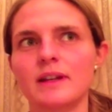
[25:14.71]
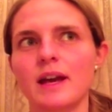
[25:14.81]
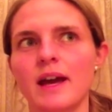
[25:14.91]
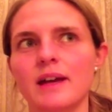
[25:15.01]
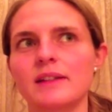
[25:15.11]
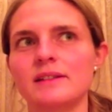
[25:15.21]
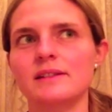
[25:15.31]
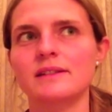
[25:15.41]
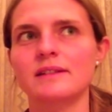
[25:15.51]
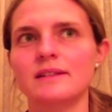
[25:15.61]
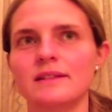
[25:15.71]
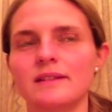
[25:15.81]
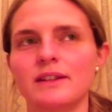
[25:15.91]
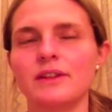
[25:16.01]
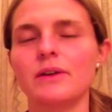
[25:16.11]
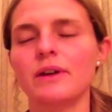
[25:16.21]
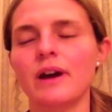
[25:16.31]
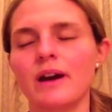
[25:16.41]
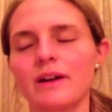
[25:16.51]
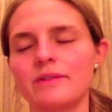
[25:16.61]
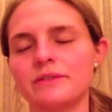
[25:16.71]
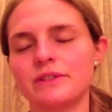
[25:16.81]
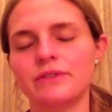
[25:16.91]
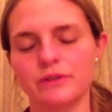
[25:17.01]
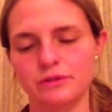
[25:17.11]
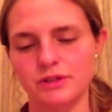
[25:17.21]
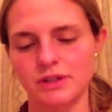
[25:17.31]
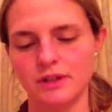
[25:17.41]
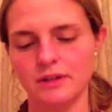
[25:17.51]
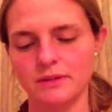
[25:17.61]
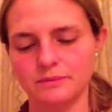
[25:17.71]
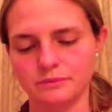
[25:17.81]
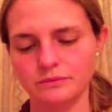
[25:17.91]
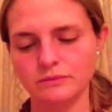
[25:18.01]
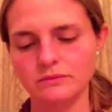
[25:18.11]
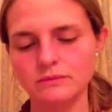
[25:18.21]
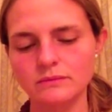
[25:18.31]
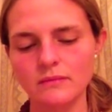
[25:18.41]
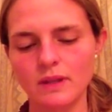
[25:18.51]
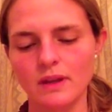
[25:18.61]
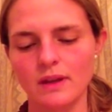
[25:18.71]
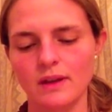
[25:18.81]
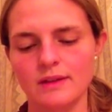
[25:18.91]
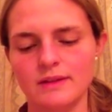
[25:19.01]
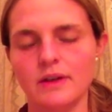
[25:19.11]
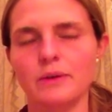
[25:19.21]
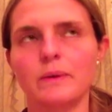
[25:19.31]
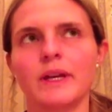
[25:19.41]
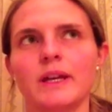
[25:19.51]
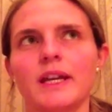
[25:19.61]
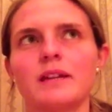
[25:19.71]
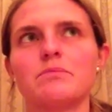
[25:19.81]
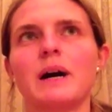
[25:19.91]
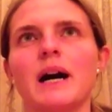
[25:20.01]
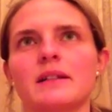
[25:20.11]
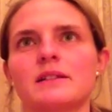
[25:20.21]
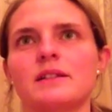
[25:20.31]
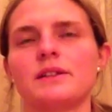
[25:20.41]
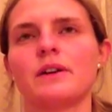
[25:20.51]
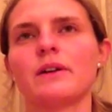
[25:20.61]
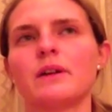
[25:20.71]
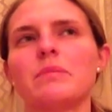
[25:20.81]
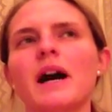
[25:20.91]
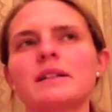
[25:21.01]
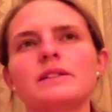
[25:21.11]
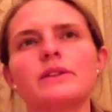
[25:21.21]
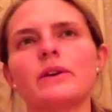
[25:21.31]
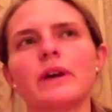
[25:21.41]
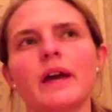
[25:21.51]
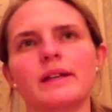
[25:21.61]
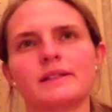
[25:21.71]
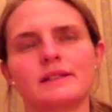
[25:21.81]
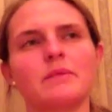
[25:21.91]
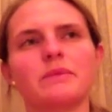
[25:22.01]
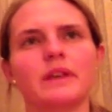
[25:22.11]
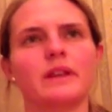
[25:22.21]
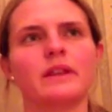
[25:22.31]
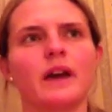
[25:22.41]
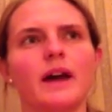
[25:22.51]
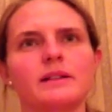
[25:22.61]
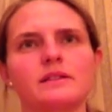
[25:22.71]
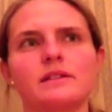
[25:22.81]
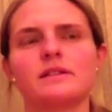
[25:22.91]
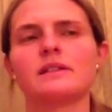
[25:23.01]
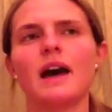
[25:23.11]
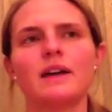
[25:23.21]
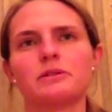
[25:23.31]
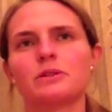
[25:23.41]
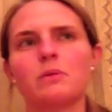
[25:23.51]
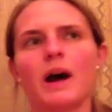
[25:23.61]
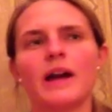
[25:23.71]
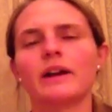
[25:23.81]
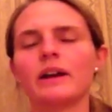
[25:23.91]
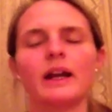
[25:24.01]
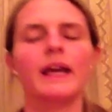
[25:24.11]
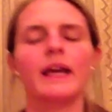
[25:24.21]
as the yoga of devotion. So in Bhakti Yoga is something that does not require